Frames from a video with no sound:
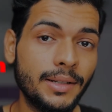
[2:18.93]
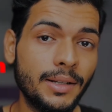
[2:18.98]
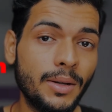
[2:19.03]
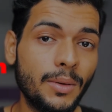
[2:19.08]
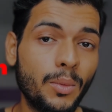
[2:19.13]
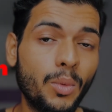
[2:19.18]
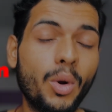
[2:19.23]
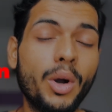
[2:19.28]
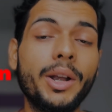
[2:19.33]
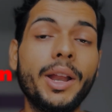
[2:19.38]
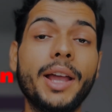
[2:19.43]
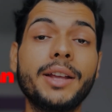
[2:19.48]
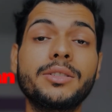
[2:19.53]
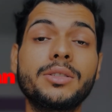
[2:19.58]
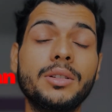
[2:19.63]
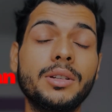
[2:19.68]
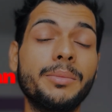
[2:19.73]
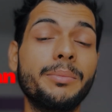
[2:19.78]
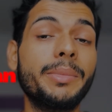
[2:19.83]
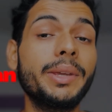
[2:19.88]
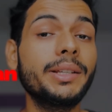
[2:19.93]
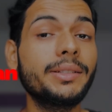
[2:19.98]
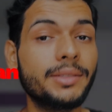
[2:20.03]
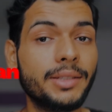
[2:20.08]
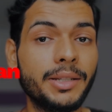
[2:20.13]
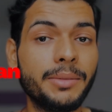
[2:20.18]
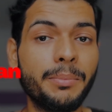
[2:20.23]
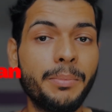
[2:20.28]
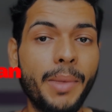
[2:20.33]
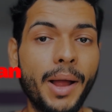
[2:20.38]
what actually makes the
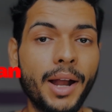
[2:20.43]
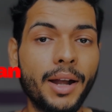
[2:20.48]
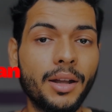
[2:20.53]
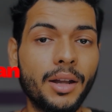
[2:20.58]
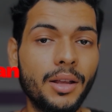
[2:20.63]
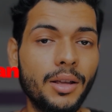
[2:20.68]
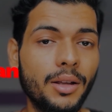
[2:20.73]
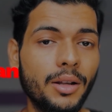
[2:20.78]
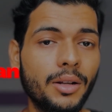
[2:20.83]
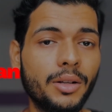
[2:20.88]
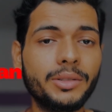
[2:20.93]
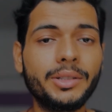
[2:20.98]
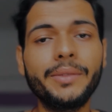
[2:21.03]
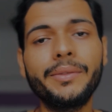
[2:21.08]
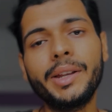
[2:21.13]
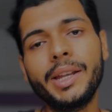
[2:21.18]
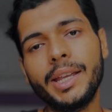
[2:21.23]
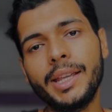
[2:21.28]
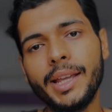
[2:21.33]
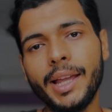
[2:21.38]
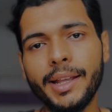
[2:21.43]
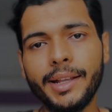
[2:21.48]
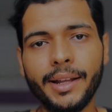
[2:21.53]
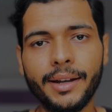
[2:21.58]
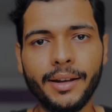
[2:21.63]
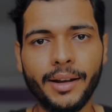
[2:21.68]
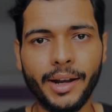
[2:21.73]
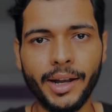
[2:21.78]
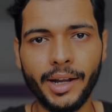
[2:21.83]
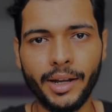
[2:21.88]
impact, because even AI
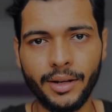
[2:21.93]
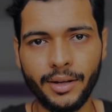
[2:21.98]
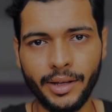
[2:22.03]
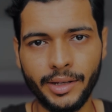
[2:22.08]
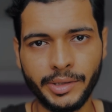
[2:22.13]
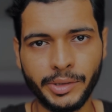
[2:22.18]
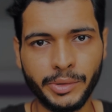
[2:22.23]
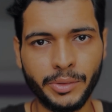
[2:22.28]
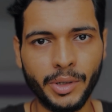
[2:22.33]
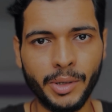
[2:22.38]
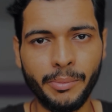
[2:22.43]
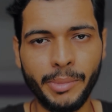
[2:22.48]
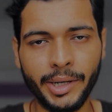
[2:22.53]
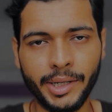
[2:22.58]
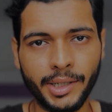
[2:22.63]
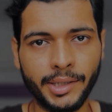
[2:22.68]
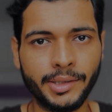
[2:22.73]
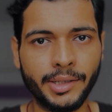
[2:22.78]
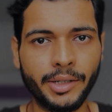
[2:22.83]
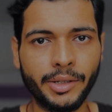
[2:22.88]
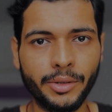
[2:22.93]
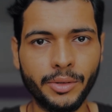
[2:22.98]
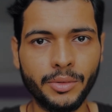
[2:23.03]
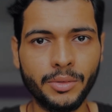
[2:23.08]
can write SQL better than you.